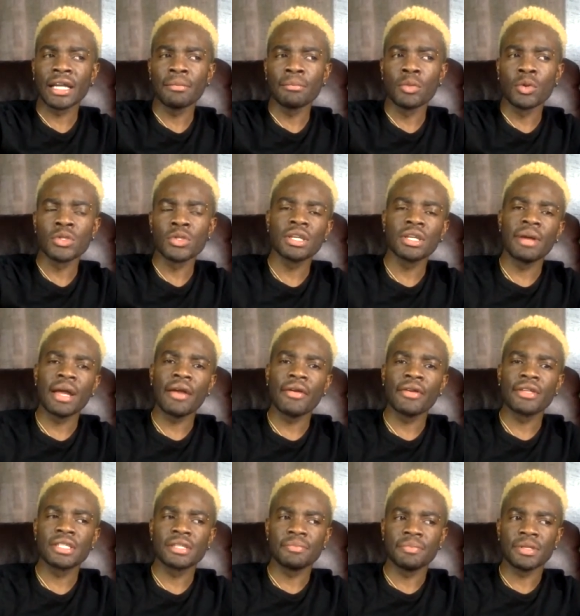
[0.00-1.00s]
I most of my
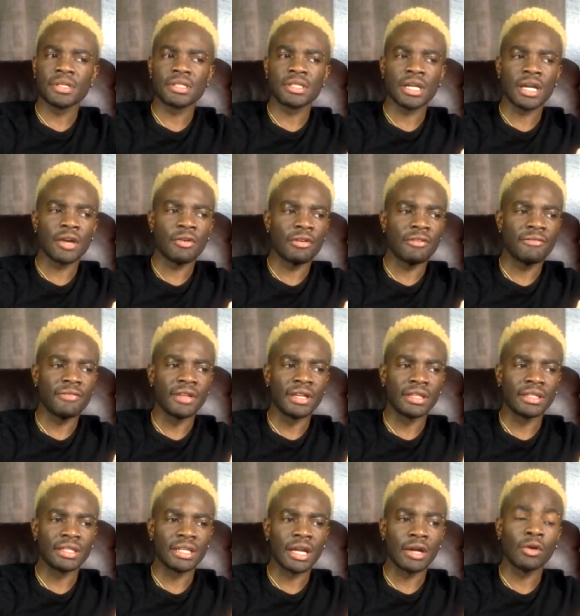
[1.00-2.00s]
recipes are
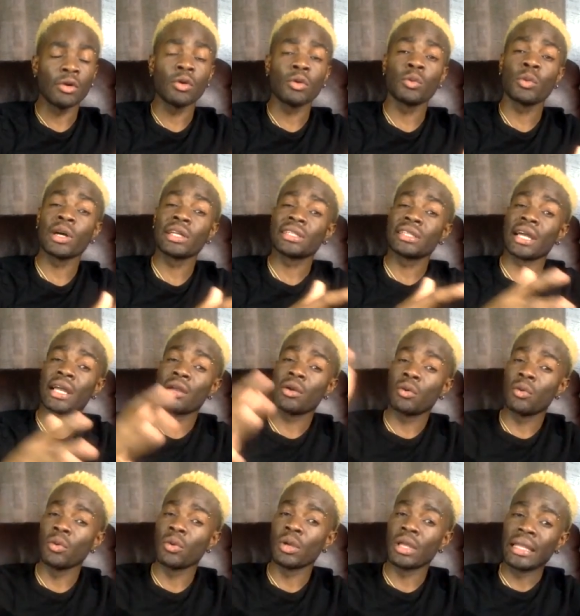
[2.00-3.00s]
reflected around what I
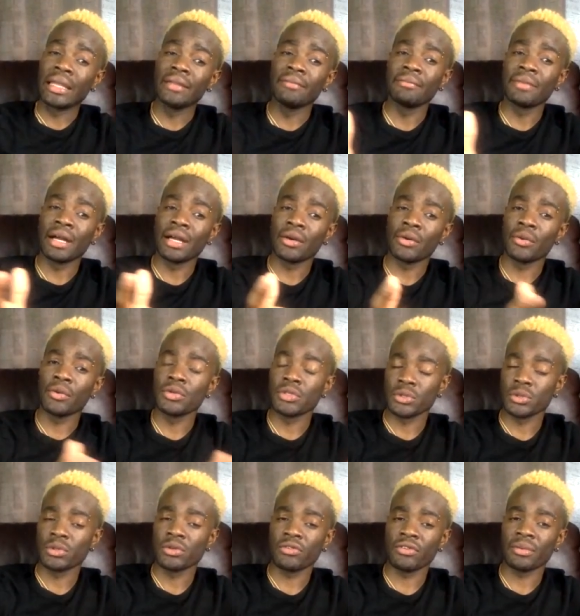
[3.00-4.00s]
cook in my
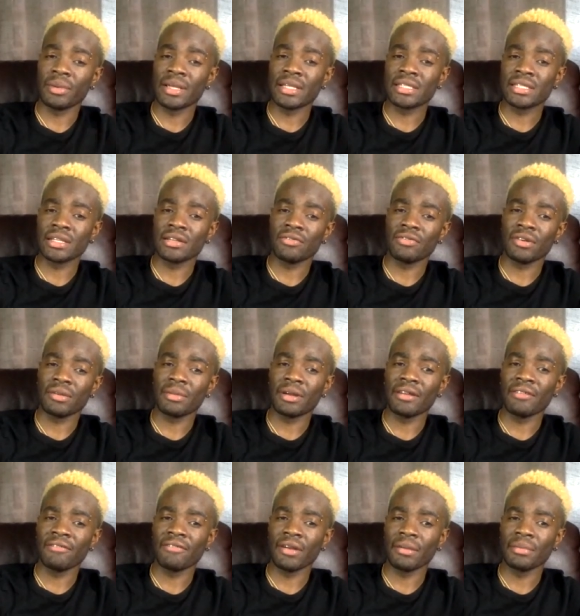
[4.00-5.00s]
household for myself and
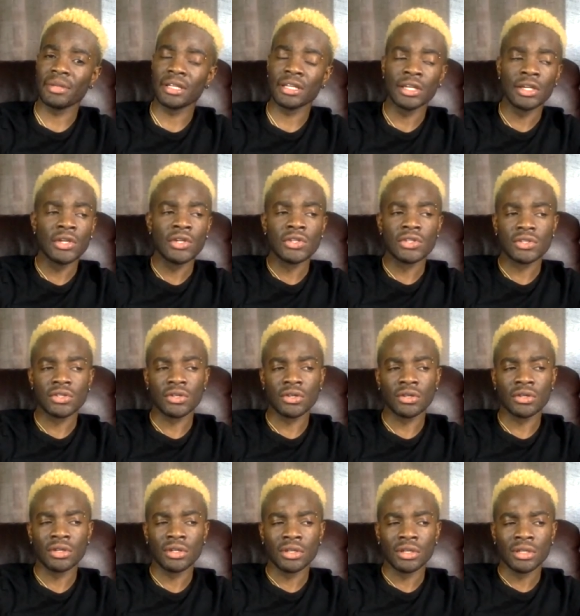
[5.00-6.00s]
my family.
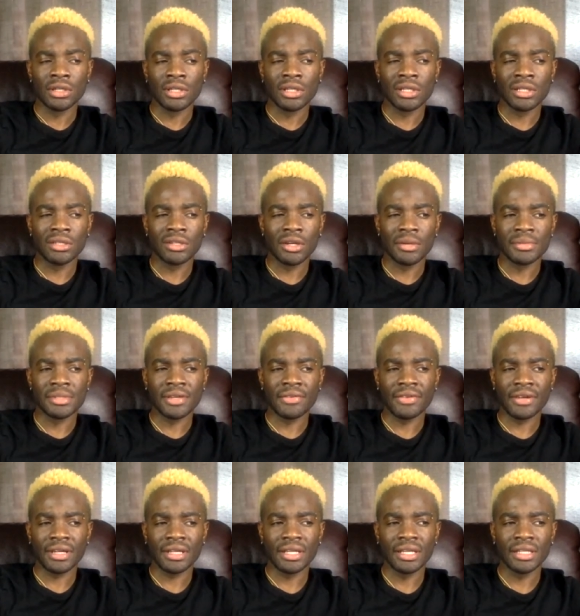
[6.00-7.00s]
So in terms of
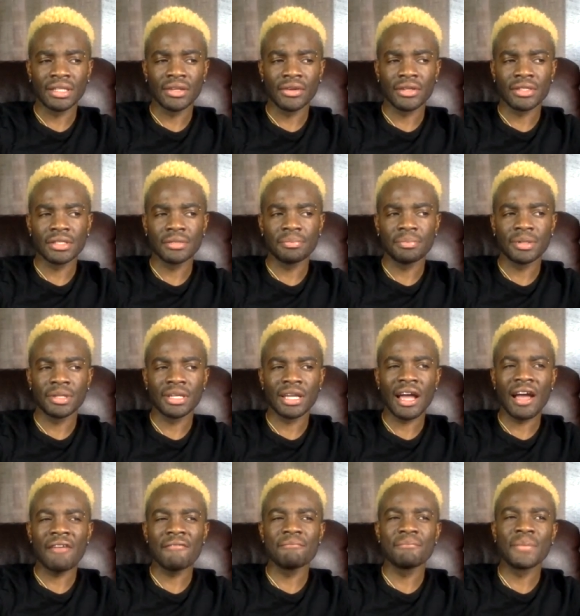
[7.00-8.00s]
a keto recipe,
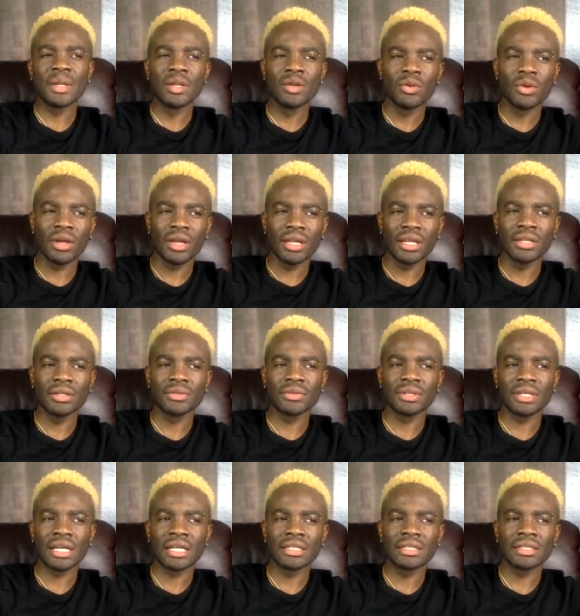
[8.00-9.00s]
I've been looking into
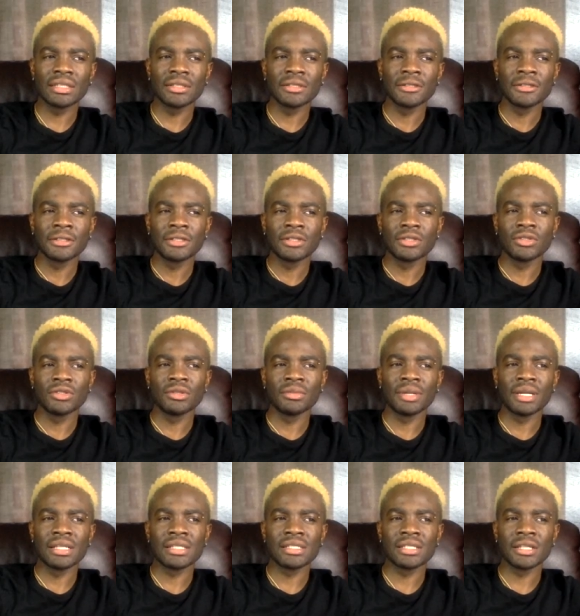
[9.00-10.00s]
that. You know
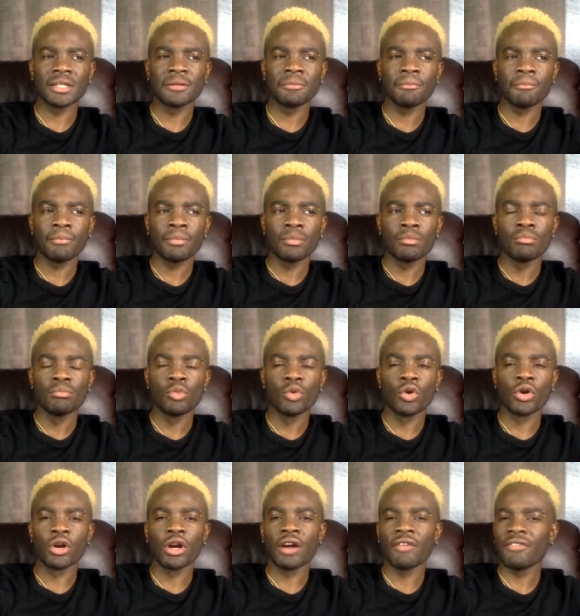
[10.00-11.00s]
what I say?
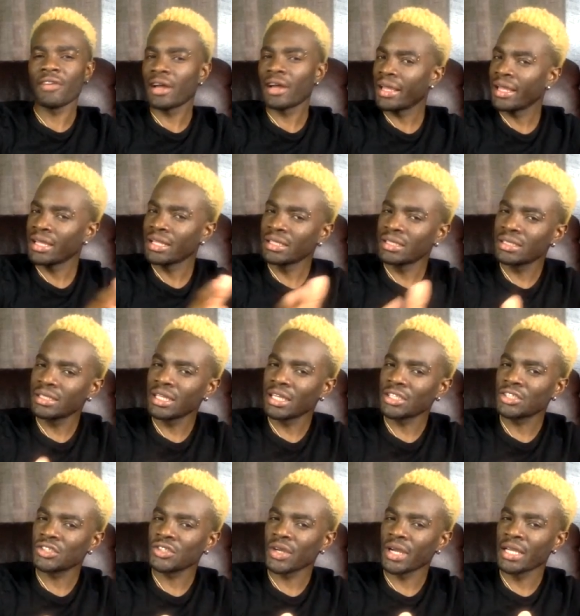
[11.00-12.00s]
More of a healthier
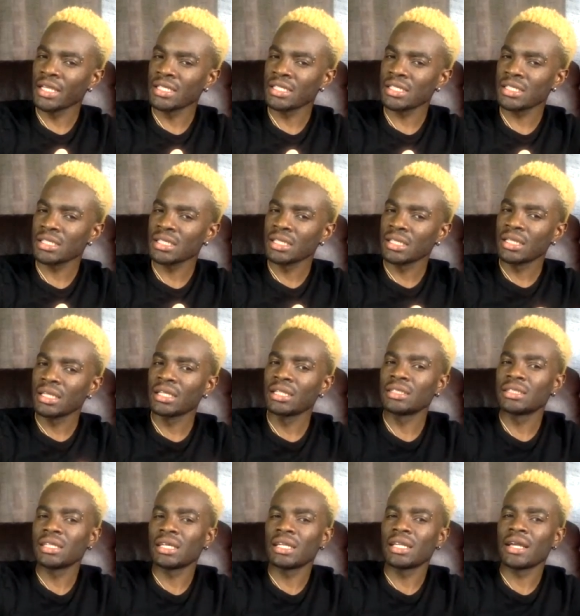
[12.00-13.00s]
choice
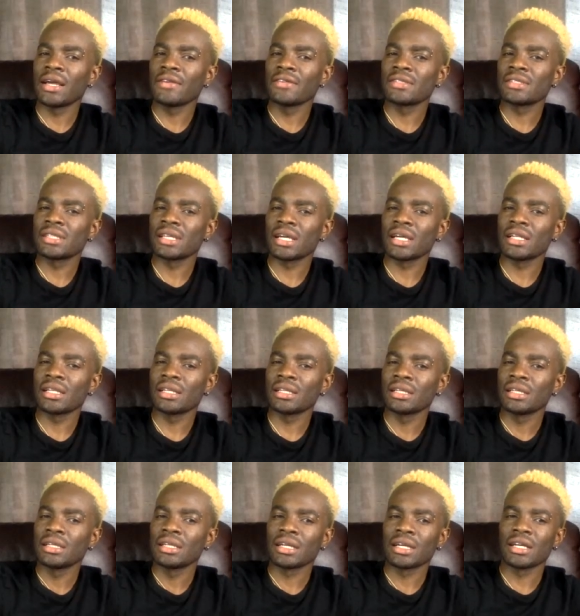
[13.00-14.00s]
healthier lifestyle.
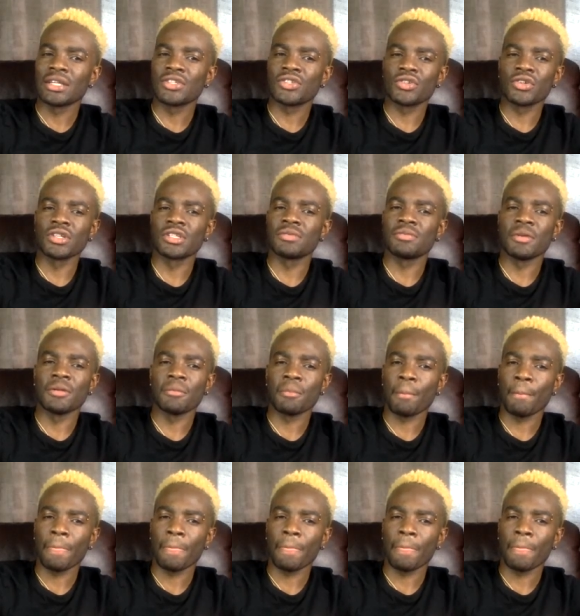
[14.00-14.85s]
Because trust me,